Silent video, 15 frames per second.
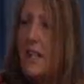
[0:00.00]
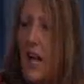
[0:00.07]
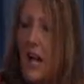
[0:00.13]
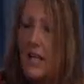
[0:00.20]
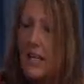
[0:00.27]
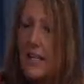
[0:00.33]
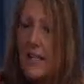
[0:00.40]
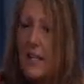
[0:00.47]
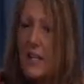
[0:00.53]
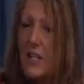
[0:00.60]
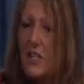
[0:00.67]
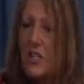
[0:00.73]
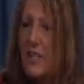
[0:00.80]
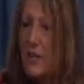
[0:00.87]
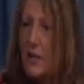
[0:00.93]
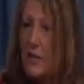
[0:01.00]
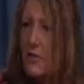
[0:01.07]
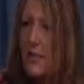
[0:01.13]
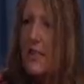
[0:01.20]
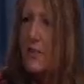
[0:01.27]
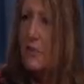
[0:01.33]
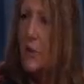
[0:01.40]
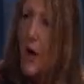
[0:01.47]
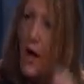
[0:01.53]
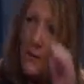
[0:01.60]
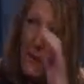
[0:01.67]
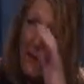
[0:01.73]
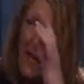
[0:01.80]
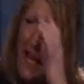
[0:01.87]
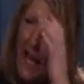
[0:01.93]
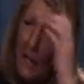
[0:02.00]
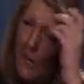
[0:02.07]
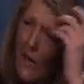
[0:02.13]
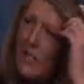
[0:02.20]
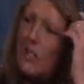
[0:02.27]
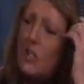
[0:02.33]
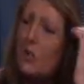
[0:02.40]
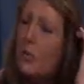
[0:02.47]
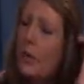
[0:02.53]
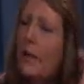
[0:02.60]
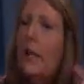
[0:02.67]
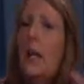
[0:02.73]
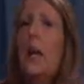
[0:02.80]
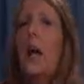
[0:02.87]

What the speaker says: I guess I could just sort of describe on how I do it.